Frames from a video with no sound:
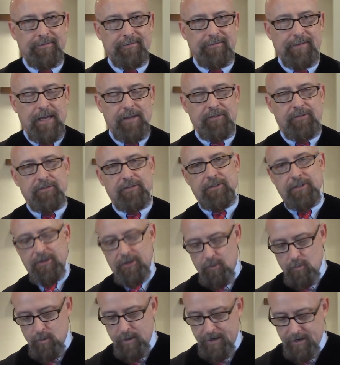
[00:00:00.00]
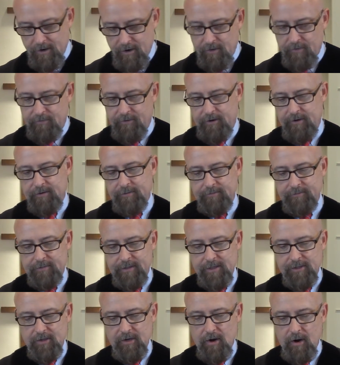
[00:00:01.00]
and still win over
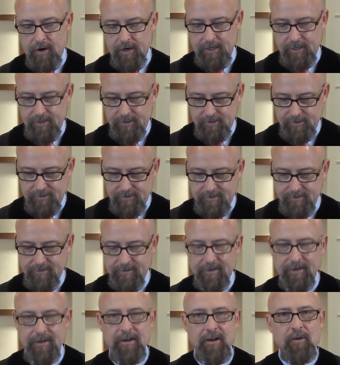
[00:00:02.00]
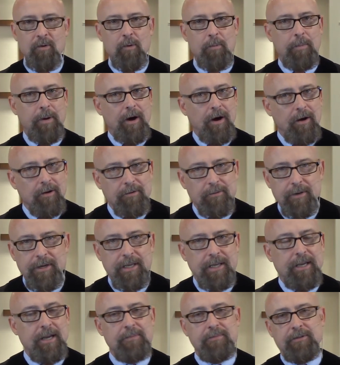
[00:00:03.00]
his audience. Well, Paul, when
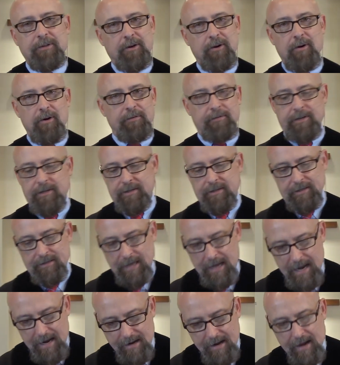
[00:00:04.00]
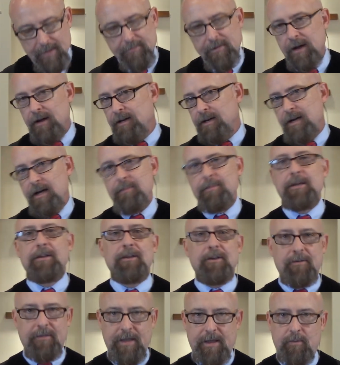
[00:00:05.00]
he comes to Corinth, he says, I- am not coming
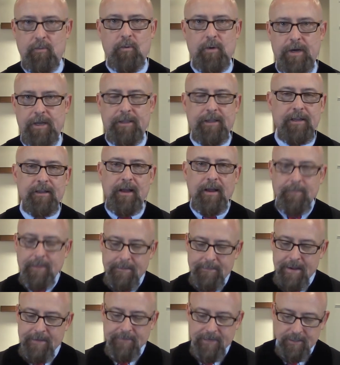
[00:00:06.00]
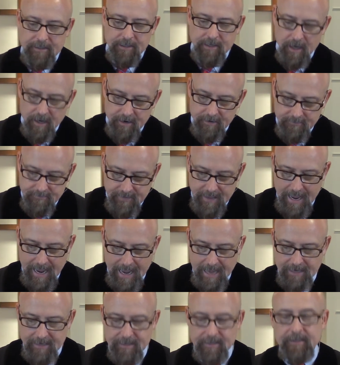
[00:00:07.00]
here that way. I'm, I'm having none of
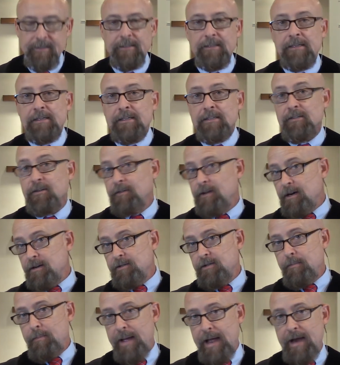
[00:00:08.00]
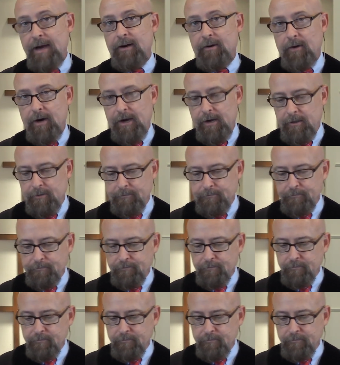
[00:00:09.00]
that. So there's the background.